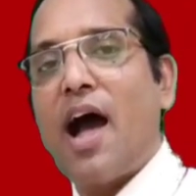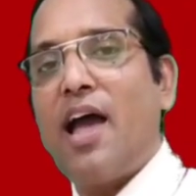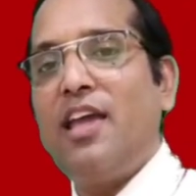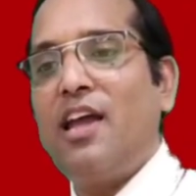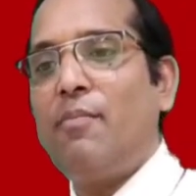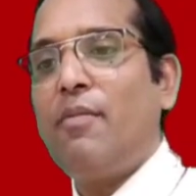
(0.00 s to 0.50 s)

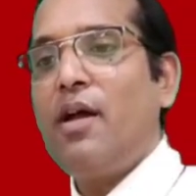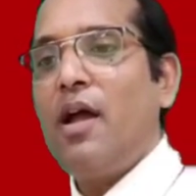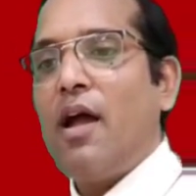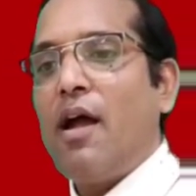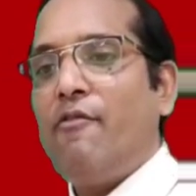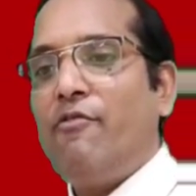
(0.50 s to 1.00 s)
IM
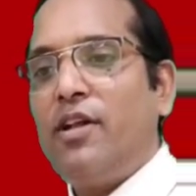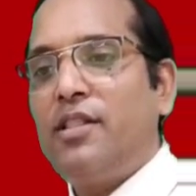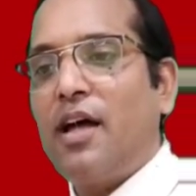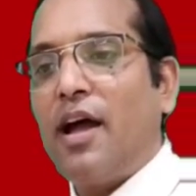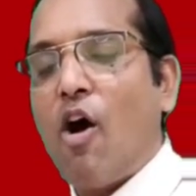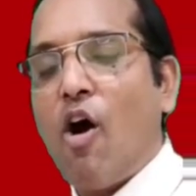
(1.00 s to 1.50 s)
with
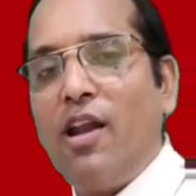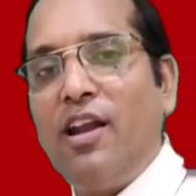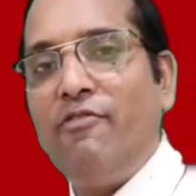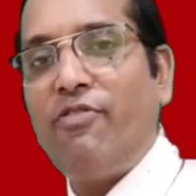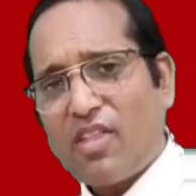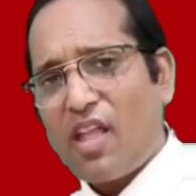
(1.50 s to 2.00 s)
the all
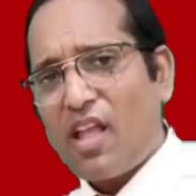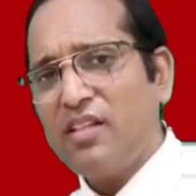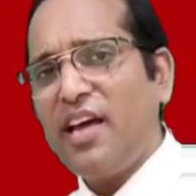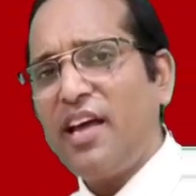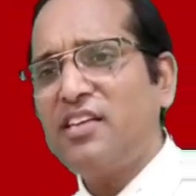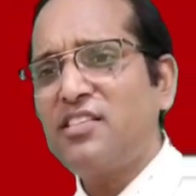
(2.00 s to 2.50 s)
infant.
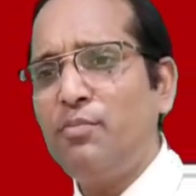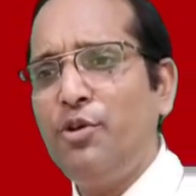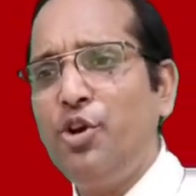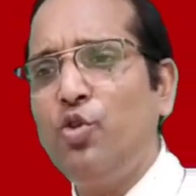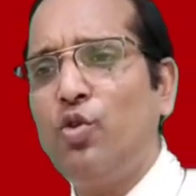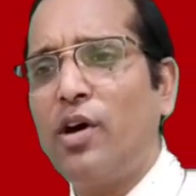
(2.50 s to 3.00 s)
There are
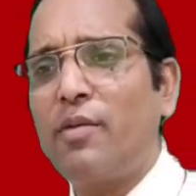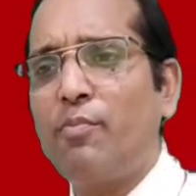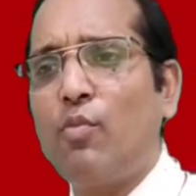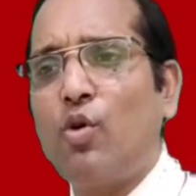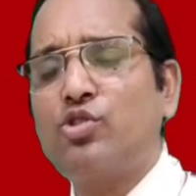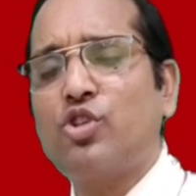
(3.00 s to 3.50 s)
some newer
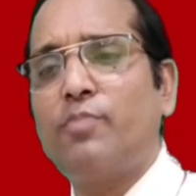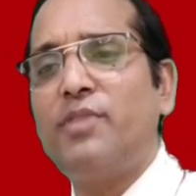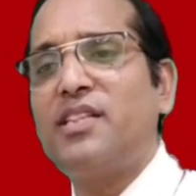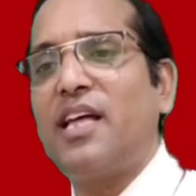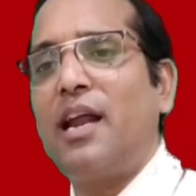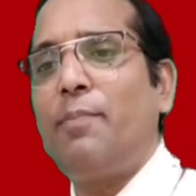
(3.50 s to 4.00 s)
modes of
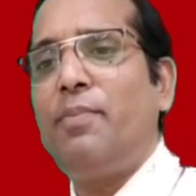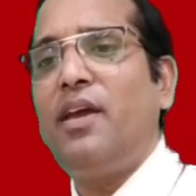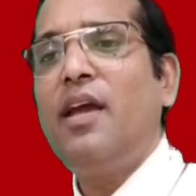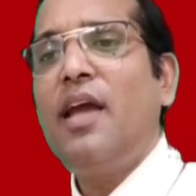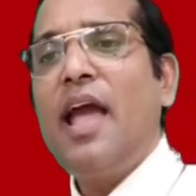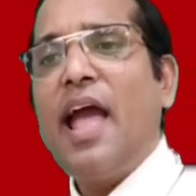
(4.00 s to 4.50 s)
the
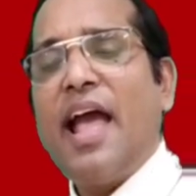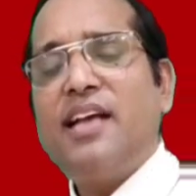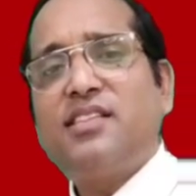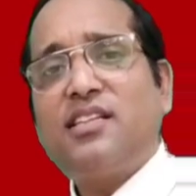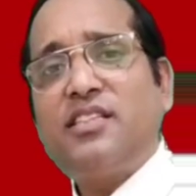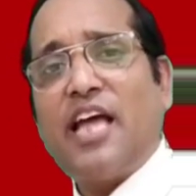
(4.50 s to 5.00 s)
therapy,
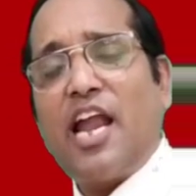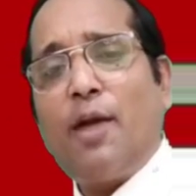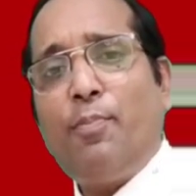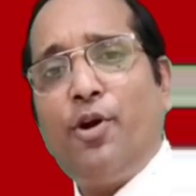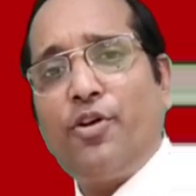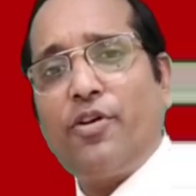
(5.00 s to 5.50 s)
as the
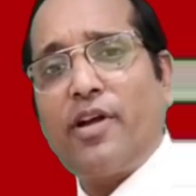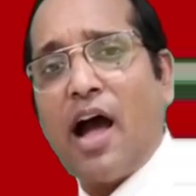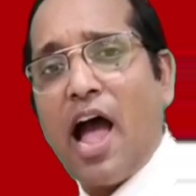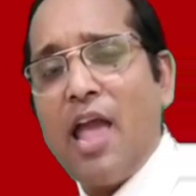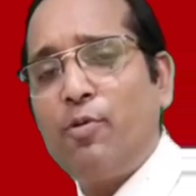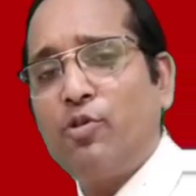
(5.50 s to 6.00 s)
therapeutic
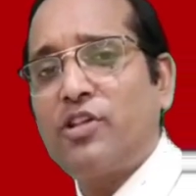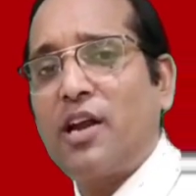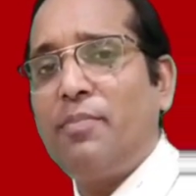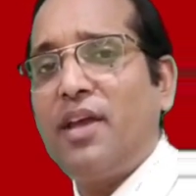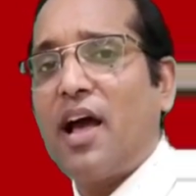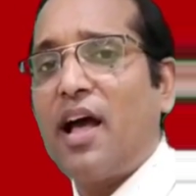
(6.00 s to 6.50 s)

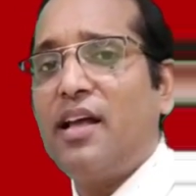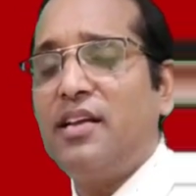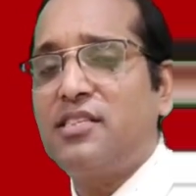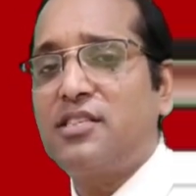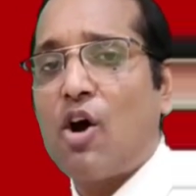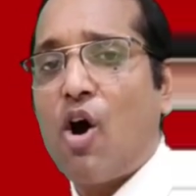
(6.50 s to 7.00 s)
hypothermia
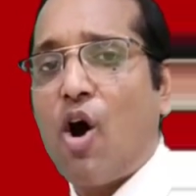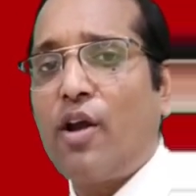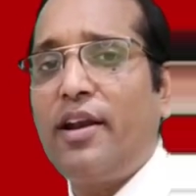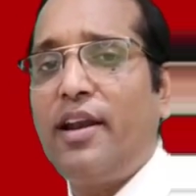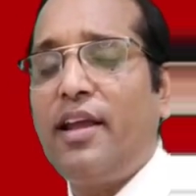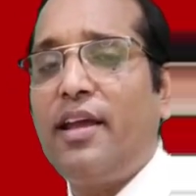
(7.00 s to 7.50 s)
is
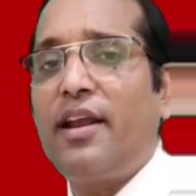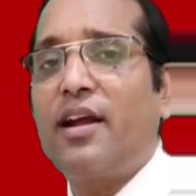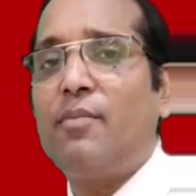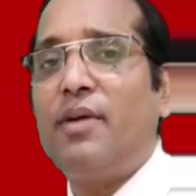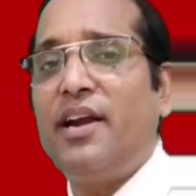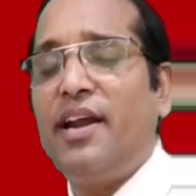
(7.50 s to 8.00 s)
only
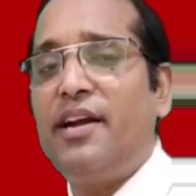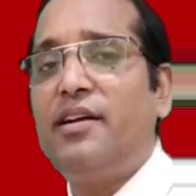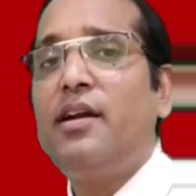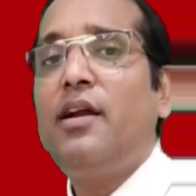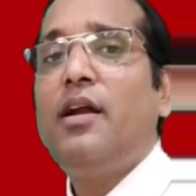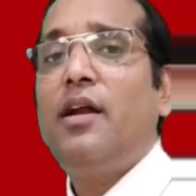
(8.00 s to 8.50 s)

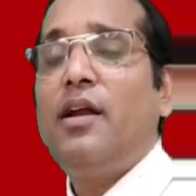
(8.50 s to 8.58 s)
recommended